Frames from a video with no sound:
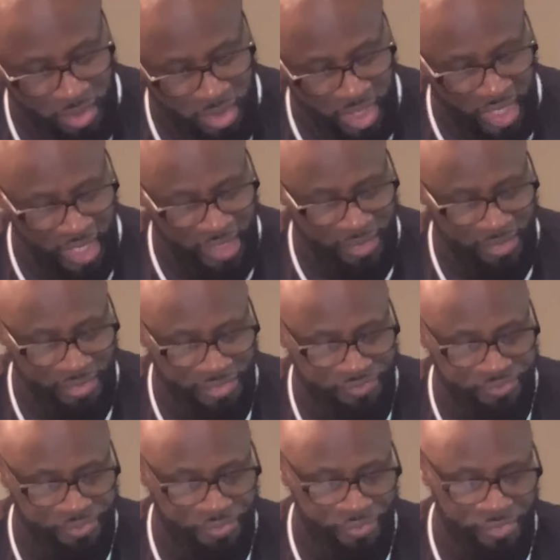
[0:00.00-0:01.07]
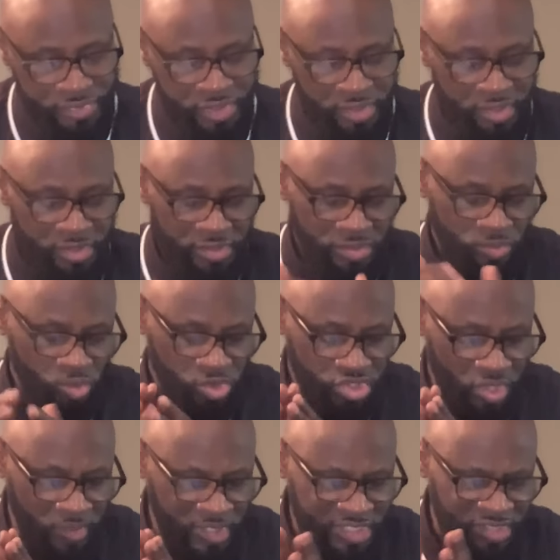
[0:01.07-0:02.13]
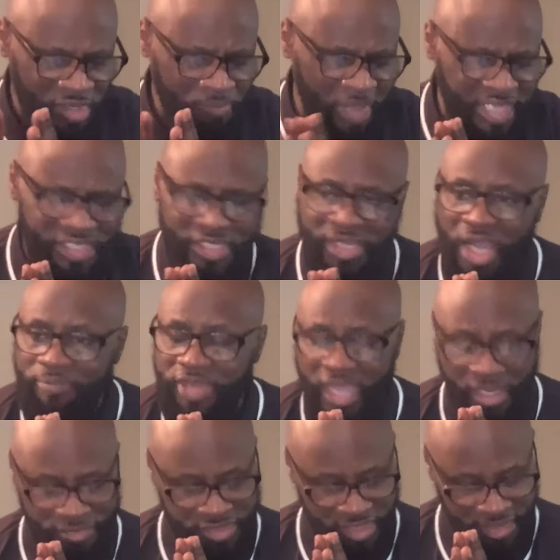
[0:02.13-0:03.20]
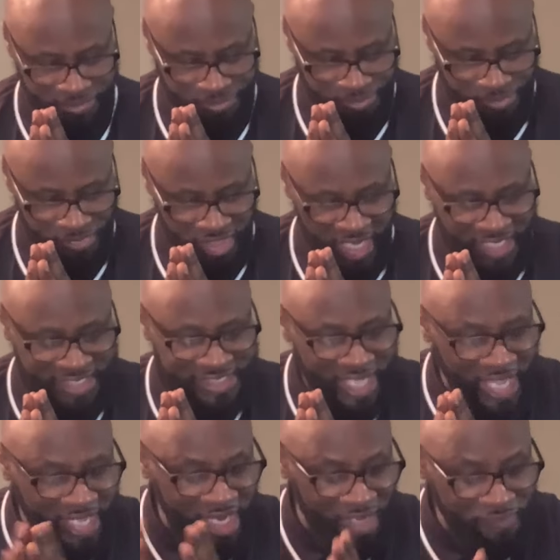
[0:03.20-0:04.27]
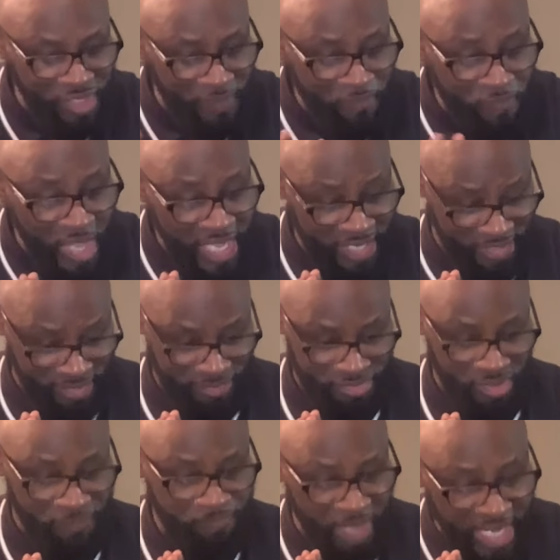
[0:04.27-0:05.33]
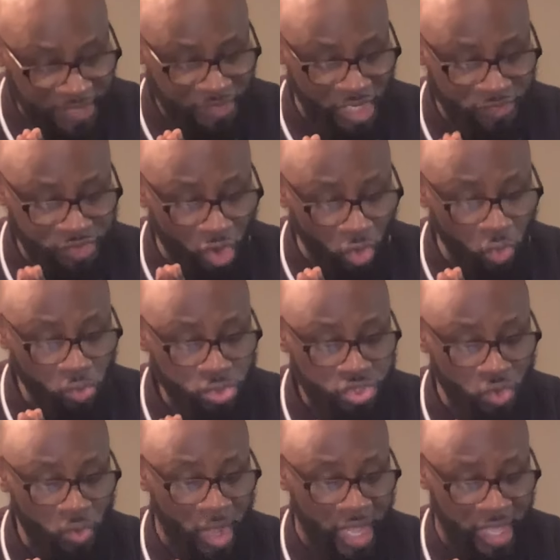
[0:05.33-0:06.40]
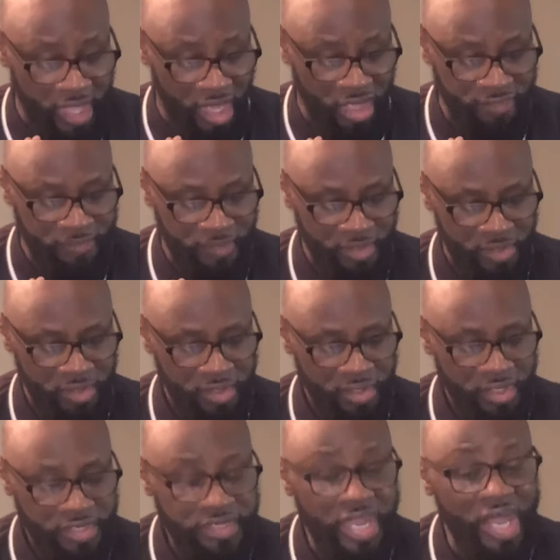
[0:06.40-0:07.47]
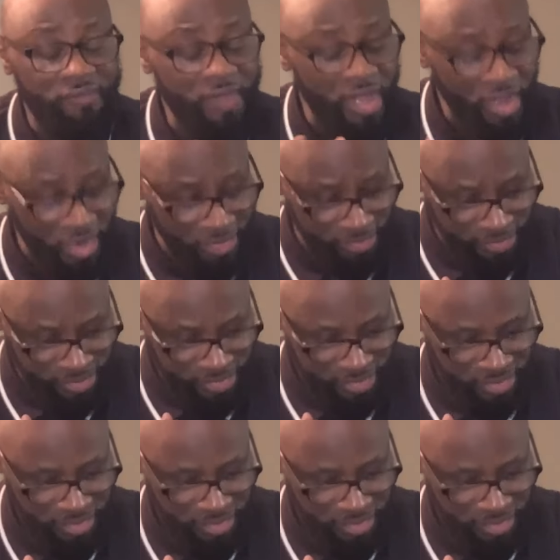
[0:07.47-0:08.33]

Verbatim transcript: And so, so basically come down saying, instead of debating the faith of those who have never heard,